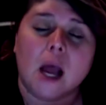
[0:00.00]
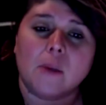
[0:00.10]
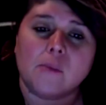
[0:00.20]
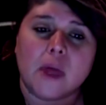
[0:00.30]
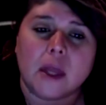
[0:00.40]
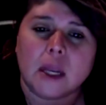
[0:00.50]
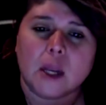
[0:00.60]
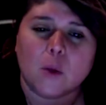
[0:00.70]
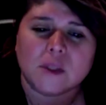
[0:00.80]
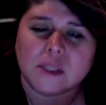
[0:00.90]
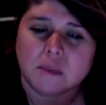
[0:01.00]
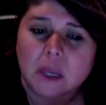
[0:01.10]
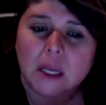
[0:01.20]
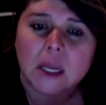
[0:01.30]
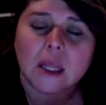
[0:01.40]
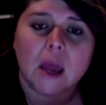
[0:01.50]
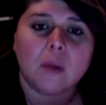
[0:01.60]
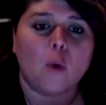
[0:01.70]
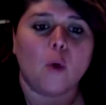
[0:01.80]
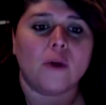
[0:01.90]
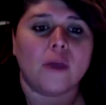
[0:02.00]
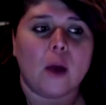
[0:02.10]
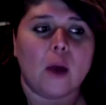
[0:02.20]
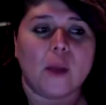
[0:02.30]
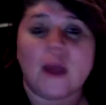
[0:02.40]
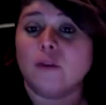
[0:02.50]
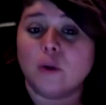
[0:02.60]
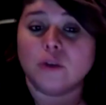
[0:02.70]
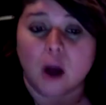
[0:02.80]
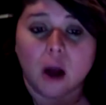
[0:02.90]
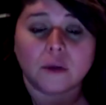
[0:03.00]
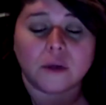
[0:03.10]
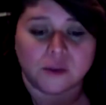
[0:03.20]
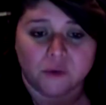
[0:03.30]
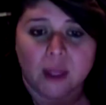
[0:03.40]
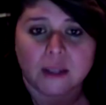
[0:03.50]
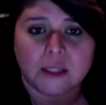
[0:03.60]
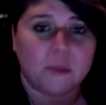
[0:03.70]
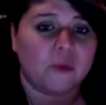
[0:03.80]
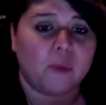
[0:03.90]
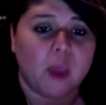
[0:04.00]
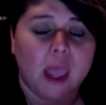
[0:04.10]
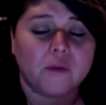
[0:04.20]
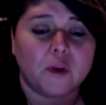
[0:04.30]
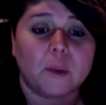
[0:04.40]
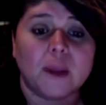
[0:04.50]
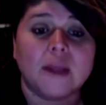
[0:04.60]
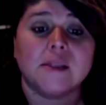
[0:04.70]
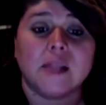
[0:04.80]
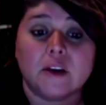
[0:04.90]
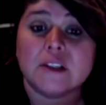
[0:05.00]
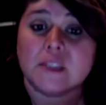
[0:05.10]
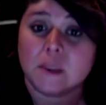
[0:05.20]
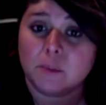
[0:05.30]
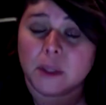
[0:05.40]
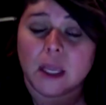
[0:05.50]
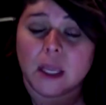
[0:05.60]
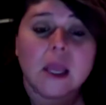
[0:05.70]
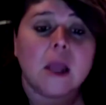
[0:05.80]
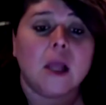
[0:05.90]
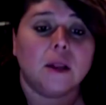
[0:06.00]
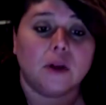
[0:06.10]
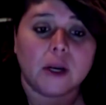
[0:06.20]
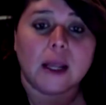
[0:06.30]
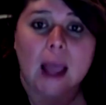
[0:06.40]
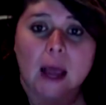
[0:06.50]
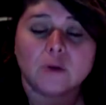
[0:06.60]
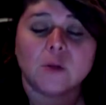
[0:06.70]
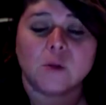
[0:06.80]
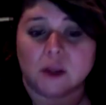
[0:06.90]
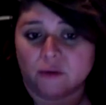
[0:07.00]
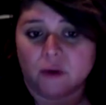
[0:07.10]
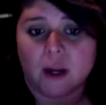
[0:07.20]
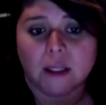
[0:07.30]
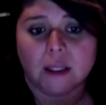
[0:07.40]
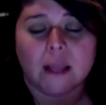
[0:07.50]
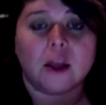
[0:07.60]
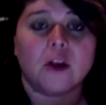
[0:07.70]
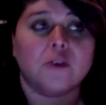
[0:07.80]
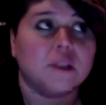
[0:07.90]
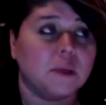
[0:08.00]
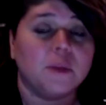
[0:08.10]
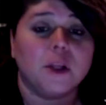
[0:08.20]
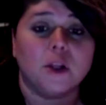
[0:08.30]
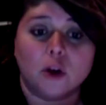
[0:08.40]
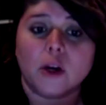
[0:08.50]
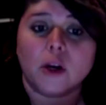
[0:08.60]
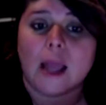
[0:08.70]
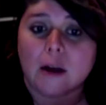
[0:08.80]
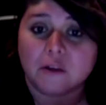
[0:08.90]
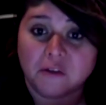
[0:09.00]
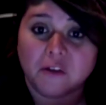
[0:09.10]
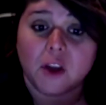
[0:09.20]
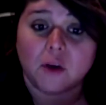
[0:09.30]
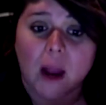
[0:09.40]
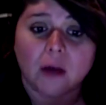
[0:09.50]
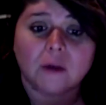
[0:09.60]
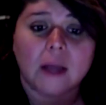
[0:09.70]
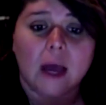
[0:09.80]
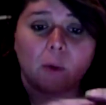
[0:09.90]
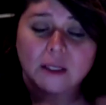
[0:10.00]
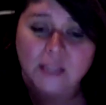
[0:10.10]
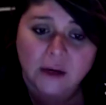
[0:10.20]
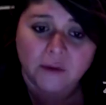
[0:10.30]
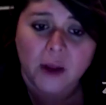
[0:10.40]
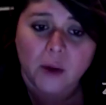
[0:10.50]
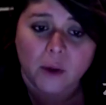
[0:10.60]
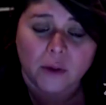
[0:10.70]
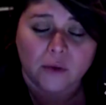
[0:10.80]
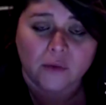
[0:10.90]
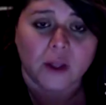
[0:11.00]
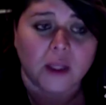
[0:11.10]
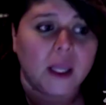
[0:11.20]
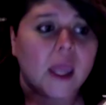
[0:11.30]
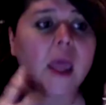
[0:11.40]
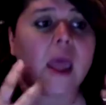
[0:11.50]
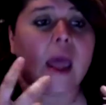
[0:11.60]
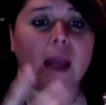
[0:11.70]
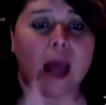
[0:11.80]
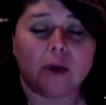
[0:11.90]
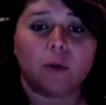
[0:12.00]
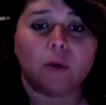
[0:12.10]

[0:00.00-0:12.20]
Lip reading: that anyone's demeaning them or that we have low tolerance for that type of behavior, because they are simply learning how to self-regulate. They are simply learning how to figure out how to identify what they're feeling and how to